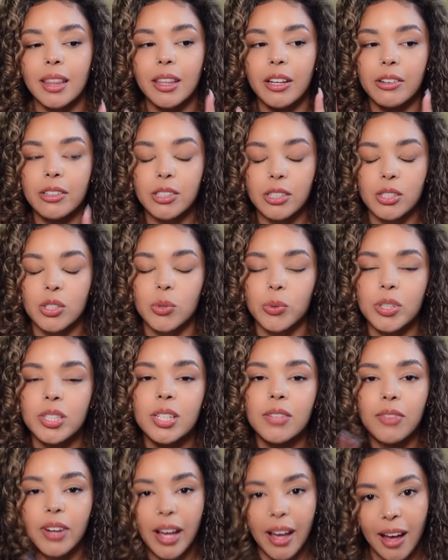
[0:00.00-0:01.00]
there is a source
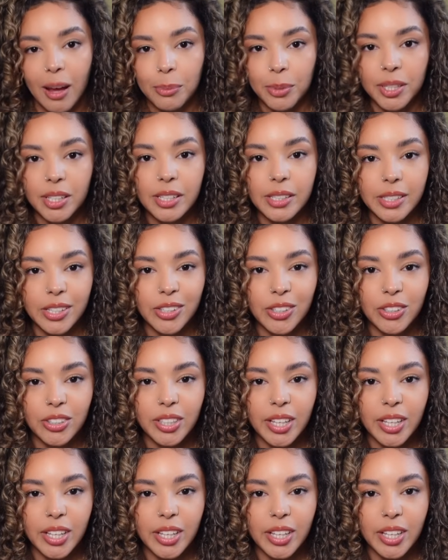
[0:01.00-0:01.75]
of unhappiness in your